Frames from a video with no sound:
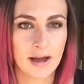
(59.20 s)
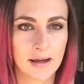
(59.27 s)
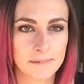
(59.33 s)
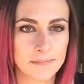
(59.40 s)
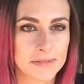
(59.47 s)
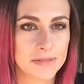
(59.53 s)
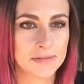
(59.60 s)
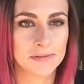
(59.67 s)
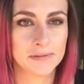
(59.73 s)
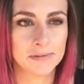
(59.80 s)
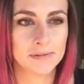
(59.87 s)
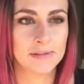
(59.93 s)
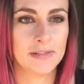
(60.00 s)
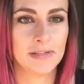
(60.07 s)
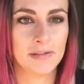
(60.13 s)

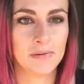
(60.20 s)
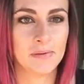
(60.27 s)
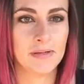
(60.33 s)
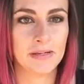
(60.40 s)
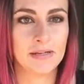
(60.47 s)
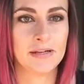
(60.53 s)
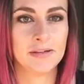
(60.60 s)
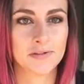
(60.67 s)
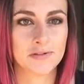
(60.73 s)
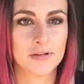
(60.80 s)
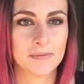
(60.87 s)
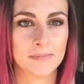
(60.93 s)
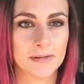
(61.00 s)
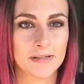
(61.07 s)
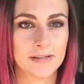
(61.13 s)
absolutely you need a
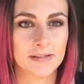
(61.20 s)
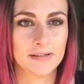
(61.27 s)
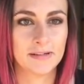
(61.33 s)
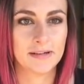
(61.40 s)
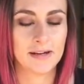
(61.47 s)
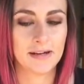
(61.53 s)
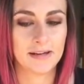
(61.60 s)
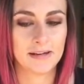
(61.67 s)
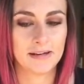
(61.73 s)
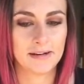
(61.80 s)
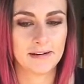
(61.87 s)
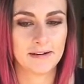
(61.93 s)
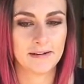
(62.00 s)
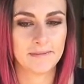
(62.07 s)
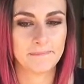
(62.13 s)
treatment, and
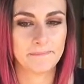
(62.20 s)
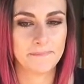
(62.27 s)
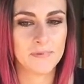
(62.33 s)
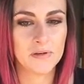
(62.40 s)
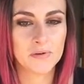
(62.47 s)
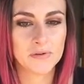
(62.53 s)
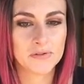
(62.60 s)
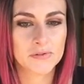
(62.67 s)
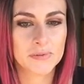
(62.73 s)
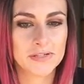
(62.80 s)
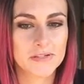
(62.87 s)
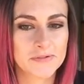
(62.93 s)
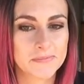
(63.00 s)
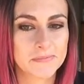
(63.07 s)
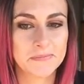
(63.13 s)
you're not
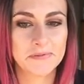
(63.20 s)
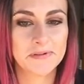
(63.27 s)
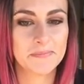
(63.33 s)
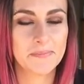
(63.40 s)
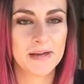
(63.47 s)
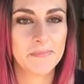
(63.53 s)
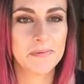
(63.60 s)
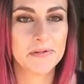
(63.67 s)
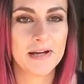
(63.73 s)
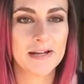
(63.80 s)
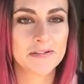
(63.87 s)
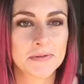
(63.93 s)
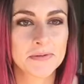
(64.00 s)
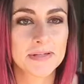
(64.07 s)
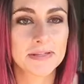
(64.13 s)
doing them. People
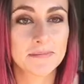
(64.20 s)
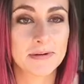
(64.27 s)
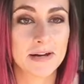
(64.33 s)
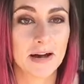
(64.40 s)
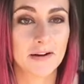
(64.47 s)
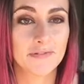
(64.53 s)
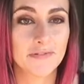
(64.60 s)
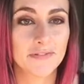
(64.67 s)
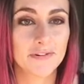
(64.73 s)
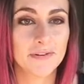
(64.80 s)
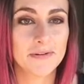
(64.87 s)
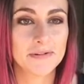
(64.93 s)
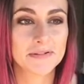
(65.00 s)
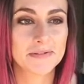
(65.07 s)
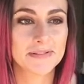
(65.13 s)
doing them enough. You're
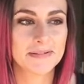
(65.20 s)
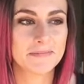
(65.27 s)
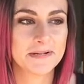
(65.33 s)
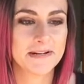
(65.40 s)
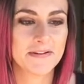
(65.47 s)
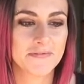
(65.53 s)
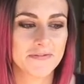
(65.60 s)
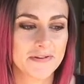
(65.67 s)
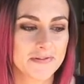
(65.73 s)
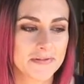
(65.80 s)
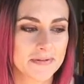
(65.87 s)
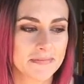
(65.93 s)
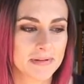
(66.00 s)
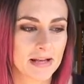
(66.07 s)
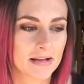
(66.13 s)
not doing them enough. You're doing
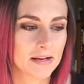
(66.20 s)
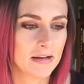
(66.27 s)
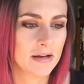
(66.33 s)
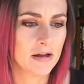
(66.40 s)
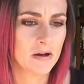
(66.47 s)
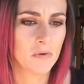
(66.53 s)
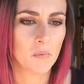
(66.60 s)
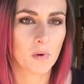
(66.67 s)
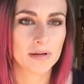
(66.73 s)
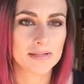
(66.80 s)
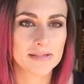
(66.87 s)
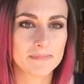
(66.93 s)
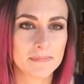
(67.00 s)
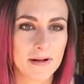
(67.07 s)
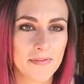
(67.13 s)
them like
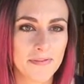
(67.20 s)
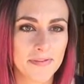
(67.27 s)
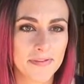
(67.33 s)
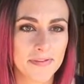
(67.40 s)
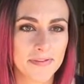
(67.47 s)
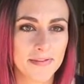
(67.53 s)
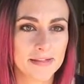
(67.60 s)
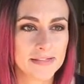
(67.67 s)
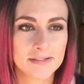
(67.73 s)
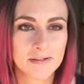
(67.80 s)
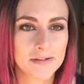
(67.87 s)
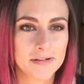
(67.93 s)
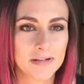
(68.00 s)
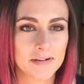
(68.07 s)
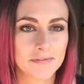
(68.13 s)
once a month. That's not
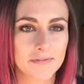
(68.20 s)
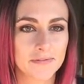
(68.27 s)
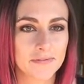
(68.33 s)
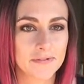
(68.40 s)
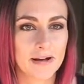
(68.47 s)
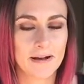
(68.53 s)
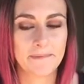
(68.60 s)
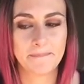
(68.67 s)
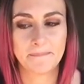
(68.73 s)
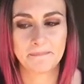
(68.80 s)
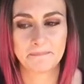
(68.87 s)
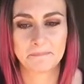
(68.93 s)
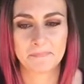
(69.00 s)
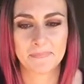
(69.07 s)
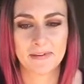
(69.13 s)
enough.
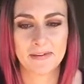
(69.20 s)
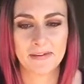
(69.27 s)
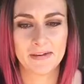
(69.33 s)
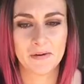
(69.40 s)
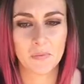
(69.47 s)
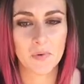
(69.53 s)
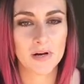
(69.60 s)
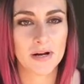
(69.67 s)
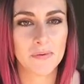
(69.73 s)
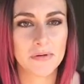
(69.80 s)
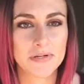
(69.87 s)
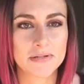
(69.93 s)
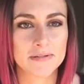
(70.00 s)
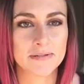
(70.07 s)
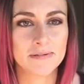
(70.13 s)
What I
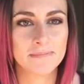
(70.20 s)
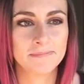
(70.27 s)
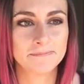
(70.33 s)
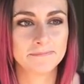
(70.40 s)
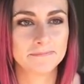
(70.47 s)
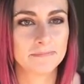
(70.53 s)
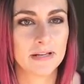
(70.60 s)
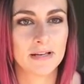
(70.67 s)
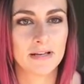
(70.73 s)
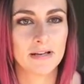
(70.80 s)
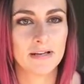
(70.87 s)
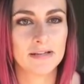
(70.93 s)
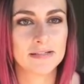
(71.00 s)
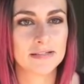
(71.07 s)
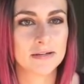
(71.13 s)
do
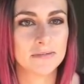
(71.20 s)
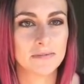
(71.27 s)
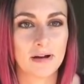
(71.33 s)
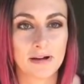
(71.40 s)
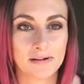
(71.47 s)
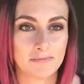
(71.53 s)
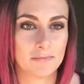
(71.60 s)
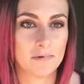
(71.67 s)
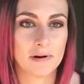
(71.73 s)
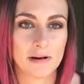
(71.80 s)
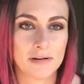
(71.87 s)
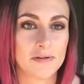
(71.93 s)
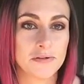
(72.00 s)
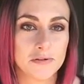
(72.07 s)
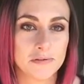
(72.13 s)

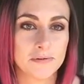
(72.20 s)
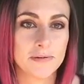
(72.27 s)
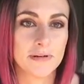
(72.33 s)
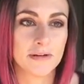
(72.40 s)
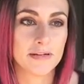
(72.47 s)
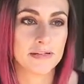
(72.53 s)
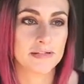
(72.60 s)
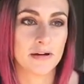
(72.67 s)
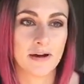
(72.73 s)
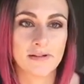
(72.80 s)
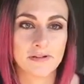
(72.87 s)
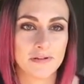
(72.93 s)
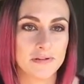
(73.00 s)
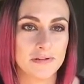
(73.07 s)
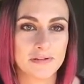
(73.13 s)
is I
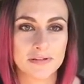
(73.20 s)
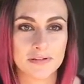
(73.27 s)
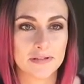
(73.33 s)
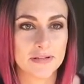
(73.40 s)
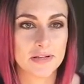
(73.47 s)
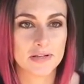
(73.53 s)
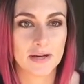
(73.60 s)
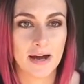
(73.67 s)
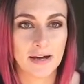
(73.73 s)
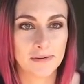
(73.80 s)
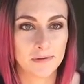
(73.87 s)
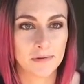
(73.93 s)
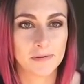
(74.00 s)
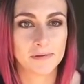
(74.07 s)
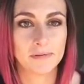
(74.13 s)
don't use conditioner at
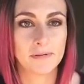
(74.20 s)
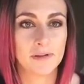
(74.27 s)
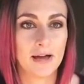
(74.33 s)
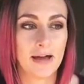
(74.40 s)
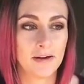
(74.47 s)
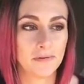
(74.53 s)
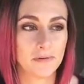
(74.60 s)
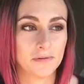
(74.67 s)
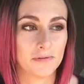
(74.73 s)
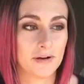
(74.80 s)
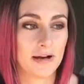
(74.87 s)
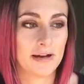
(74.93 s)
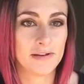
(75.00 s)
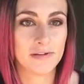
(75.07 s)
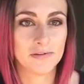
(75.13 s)
all.
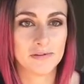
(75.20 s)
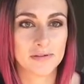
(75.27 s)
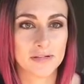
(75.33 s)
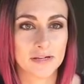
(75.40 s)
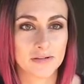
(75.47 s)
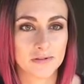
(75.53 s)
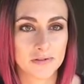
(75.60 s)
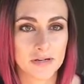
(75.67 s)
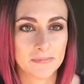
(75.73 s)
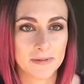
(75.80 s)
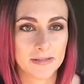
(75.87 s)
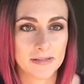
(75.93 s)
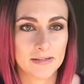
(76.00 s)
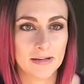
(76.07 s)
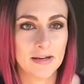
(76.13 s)
I use a
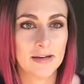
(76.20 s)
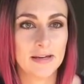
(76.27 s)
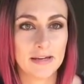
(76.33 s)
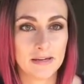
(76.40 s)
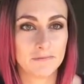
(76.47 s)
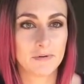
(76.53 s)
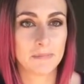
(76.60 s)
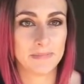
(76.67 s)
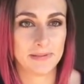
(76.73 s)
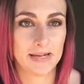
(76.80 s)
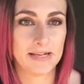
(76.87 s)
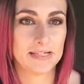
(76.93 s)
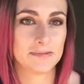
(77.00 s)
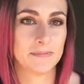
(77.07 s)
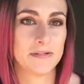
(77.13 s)
treatment in
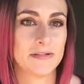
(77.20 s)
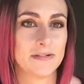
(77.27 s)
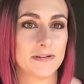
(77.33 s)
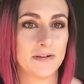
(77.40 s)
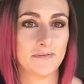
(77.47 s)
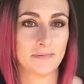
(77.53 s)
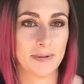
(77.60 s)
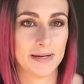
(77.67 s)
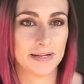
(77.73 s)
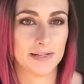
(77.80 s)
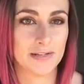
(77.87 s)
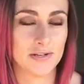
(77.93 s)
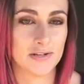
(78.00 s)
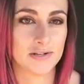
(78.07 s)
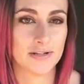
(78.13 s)
replacement of my
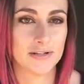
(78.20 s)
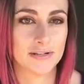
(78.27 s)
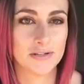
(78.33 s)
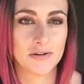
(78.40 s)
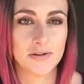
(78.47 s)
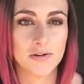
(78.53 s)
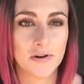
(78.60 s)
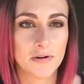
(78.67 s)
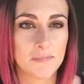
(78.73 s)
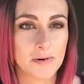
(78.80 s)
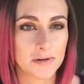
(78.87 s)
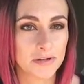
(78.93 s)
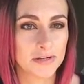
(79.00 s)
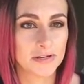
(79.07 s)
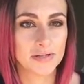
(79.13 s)
conditioner. So no
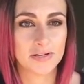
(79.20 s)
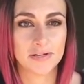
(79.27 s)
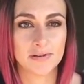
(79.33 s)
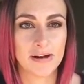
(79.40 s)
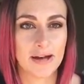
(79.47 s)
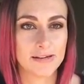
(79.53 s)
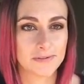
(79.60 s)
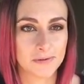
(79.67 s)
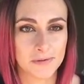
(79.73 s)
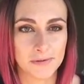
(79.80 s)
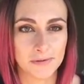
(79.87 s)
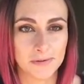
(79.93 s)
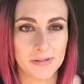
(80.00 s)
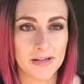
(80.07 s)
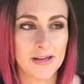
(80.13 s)
more conditioner at
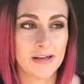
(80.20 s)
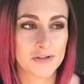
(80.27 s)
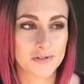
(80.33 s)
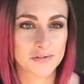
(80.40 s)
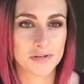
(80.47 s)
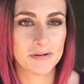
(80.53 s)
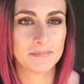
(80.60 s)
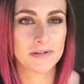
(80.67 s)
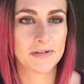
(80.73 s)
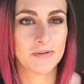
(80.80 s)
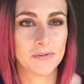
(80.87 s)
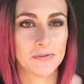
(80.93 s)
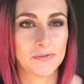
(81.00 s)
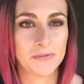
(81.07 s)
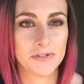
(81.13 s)
all. Treatment
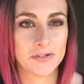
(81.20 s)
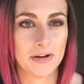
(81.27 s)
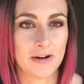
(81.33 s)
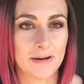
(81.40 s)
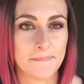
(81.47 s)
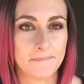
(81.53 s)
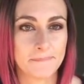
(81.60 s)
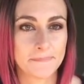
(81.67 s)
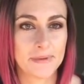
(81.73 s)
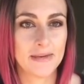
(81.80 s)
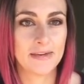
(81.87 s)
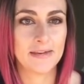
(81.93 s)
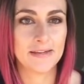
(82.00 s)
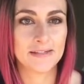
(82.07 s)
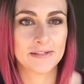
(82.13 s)
all the time.
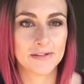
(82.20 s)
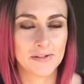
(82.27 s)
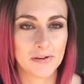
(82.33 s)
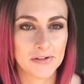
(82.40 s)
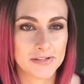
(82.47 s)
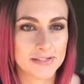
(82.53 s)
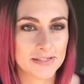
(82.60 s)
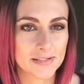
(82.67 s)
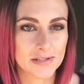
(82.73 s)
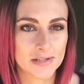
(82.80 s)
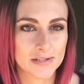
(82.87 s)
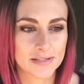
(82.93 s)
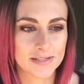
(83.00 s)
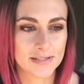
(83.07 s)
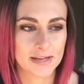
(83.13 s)
So long as it's
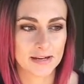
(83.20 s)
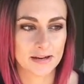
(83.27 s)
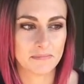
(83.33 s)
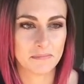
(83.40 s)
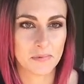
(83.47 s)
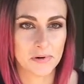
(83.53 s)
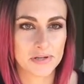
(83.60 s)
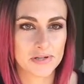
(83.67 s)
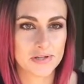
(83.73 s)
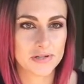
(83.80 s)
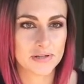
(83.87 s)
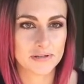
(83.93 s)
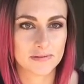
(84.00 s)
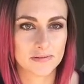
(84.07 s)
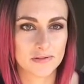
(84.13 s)
just like a
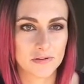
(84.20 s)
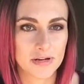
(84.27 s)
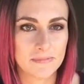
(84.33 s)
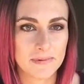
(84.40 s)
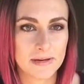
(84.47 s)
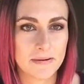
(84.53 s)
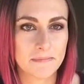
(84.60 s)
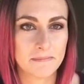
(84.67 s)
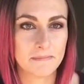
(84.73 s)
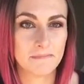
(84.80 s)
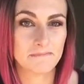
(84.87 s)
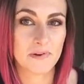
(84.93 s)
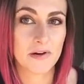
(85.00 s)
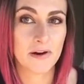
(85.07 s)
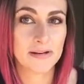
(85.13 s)
moisture treatment,
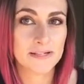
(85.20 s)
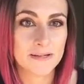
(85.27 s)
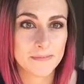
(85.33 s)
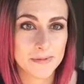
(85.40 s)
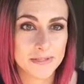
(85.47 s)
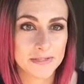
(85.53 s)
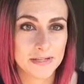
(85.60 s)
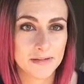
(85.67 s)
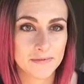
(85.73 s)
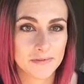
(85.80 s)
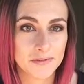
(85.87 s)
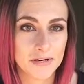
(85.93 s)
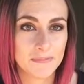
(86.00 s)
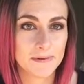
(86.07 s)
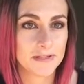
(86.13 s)
90% of
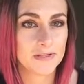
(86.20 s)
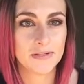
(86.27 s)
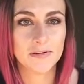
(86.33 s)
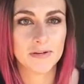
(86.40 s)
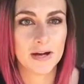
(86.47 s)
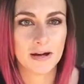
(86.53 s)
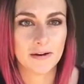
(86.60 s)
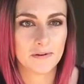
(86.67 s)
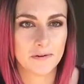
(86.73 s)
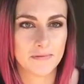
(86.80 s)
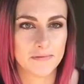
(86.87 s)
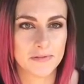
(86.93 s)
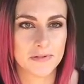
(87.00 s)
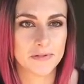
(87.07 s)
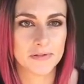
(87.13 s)
treatments, you can't
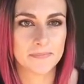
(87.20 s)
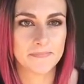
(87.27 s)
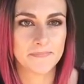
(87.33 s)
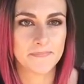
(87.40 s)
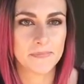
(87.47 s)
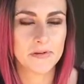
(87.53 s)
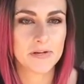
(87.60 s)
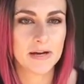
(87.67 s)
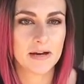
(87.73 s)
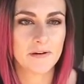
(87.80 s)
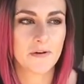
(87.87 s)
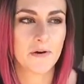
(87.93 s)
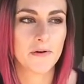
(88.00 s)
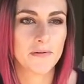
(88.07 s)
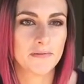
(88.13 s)
overdo them. You can't
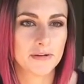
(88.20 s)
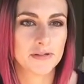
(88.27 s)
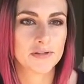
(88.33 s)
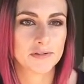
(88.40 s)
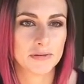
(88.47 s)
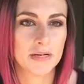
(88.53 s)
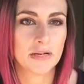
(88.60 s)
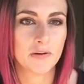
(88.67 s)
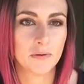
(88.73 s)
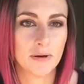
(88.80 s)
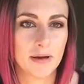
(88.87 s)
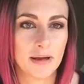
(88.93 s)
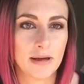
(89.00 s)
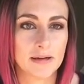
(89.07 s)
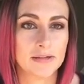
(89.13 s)
over-treat your
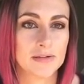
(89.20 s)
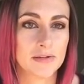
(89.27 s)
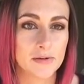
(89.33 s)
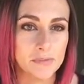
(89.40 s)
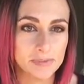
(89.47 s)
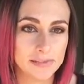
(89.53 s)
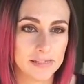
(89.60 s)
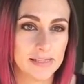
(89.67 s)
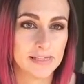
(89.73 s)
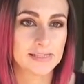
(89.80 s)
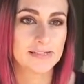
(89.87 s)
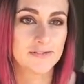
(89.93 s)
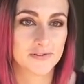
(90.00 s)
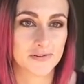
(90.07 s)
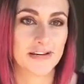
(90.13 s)
hair. So
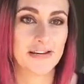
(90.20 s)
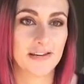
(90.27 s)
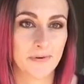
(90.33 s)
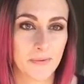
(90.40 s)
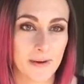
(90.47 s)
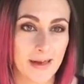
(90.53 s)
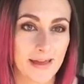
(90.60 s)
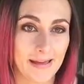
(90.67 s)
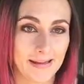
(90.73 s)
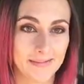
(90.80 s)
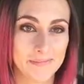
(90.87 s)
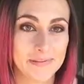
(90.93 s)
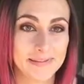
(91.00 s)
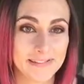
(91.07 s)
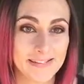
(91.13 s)
please treat your hair.
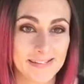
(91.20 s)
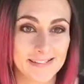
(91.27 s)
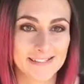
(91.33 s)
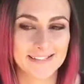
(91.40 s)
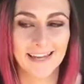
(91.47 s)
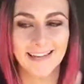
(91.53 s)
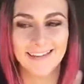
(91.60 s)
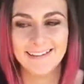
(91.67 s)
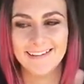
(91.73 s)
Please.